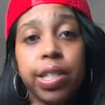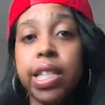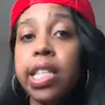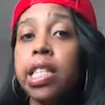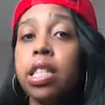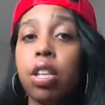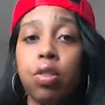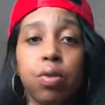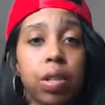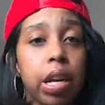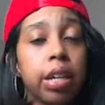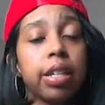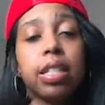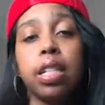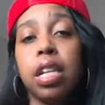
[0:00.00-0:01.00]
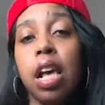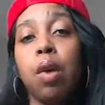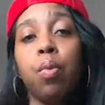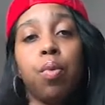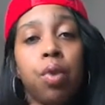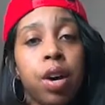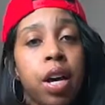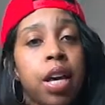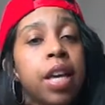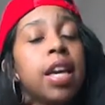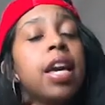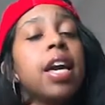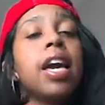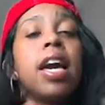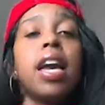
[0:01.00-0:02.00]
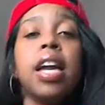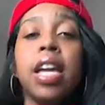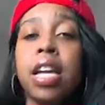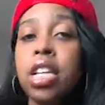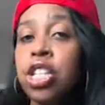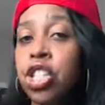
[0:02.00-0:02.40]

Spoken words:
He's still talking to that one in